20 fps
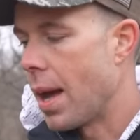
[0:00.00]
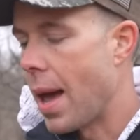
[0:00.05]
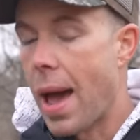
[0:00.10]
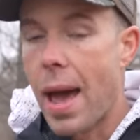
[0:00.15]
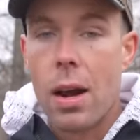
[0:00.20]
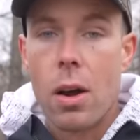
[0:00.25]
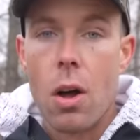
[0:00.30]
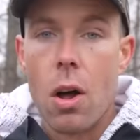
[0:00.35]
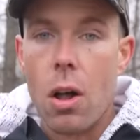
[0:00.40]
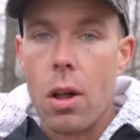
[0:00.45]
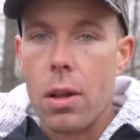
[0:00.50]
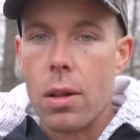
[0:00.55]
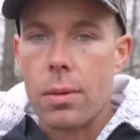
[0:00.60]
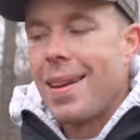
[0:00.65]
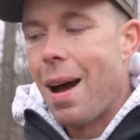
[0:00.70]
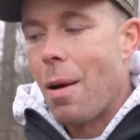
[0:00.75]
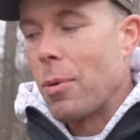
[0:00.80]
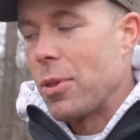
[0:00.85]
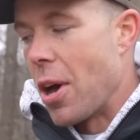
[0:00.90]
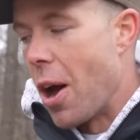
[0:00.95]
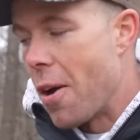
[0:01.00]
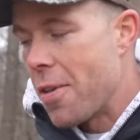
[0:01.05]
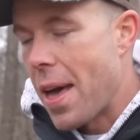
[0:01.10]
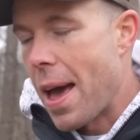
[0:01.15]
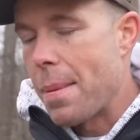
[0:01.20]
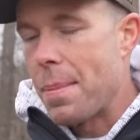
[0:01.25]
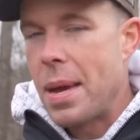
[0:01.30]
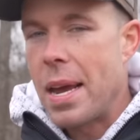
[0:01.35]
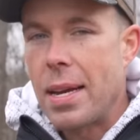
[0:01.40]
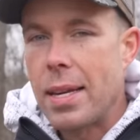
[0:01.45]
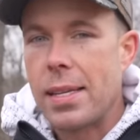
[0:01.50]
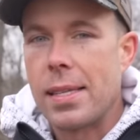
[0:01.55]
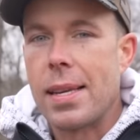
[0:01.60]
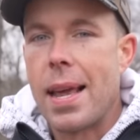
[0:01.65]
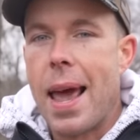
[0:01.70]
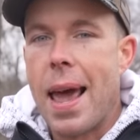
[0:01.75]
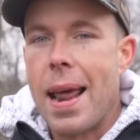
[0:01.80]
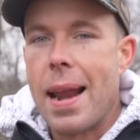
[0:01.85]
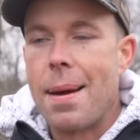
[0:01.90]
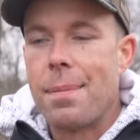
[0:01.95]
at all. Now, with all that being
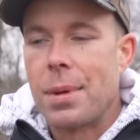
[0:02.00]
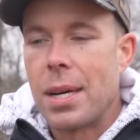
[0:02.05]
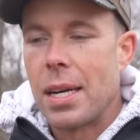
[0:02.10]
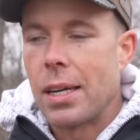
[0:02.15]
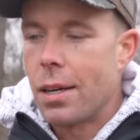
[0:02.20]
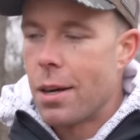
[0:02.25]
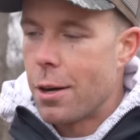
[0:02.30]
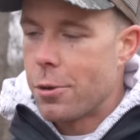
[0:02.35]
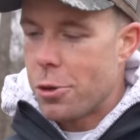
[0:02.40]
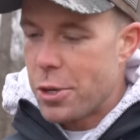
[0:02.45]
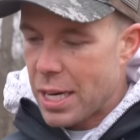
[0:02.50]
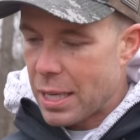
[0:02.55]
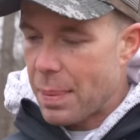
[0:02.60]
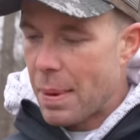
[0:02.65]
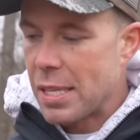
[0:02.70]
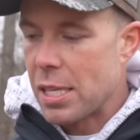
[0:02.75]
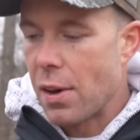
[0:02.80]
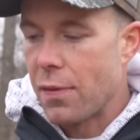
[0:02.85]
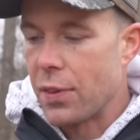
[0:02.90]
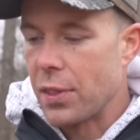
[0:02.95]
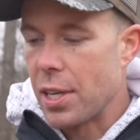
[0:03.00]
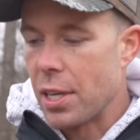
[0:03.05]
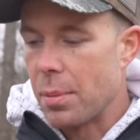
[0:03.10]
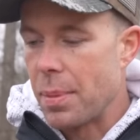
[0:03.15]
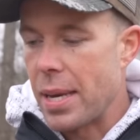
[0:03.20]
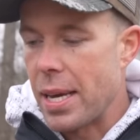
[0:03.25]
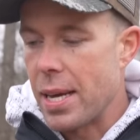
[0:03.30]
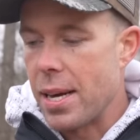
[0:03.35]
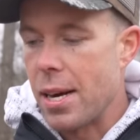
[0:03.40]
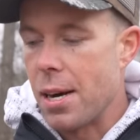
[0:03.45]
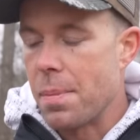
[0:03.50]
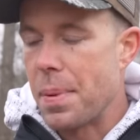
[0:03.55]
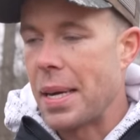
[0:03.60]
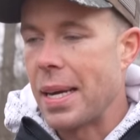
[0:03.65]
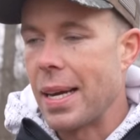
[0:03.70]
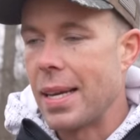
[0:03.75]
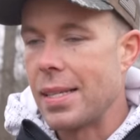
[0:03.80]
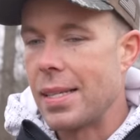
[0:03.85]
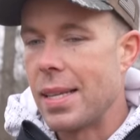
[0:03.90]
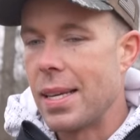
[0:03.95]
said, I'm gonna contradict myself a little bit here,
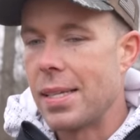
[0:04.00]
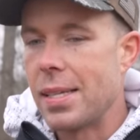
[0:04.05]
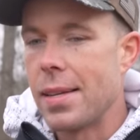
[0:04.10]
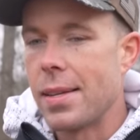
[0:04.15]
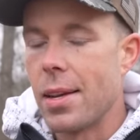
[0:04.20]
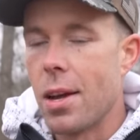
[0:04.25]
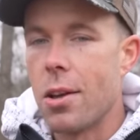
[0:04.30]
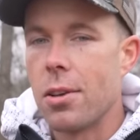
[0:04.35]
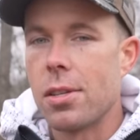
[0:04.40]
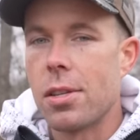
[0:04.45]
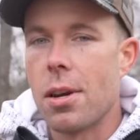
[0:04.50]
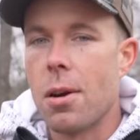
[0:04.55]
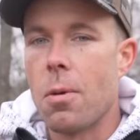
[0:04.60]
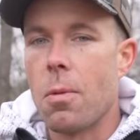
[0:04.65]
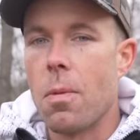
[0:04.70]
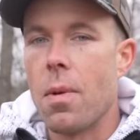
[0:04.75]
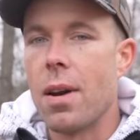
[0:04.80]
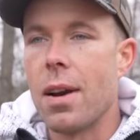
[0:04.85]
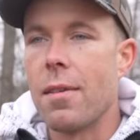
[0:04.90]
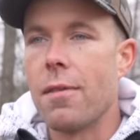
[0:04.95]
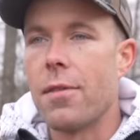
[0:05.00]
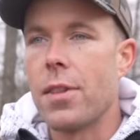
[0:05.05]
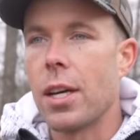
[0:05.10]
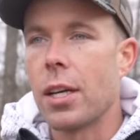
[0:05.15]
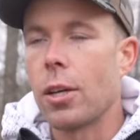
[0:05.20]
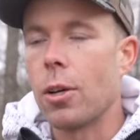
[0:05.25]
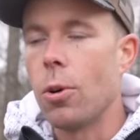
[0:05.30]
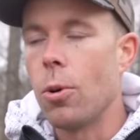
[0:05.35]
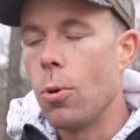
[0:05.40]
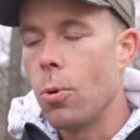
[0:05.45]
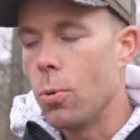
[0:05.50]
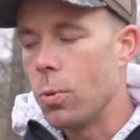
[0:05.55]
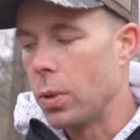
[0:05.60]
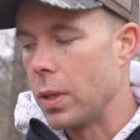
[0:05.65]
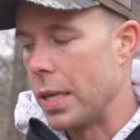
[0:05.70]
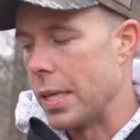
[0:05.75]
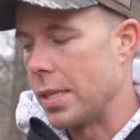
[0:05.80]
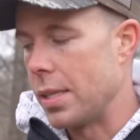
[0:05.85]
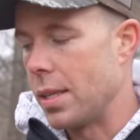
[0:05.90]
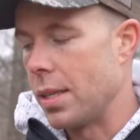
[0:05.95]
because this is also one of the
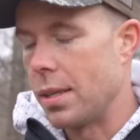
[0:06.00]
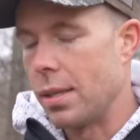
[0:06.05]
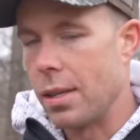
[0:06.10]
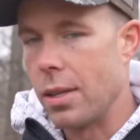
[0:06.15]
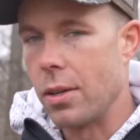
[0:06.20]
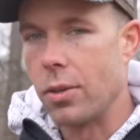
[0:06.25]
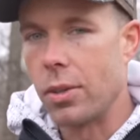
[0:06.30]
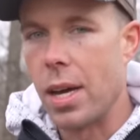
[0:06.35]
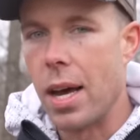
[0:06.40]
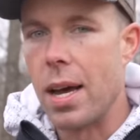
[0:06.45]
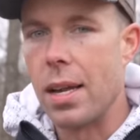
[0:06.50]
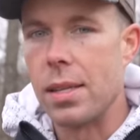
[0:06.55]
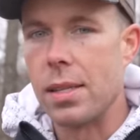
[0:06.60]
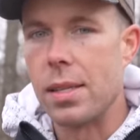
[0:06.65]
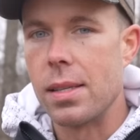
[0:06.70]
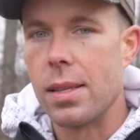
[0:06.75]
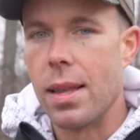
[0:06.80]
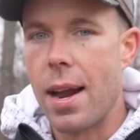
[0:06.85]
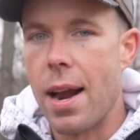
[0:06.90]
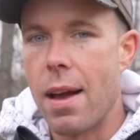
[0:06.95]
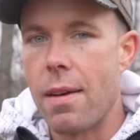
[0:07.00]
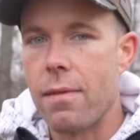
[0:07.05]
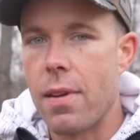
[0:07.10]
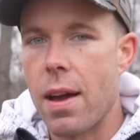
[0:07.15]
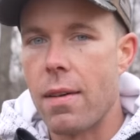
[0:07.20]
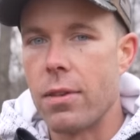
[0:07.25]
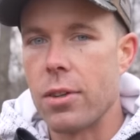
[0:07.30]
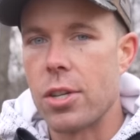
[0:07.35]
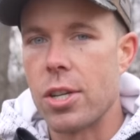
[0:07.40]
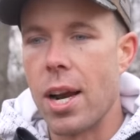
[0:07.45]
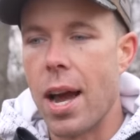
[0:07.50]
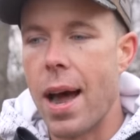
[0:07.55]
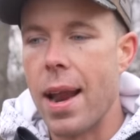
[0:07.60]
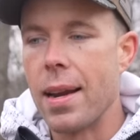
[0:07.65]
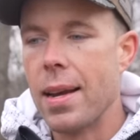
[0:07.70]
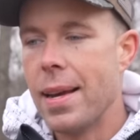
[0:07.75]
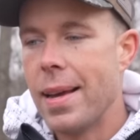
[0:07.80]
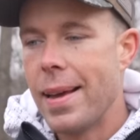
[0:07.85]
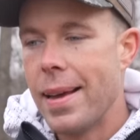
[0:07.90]
coolest little guns that I've ever shot.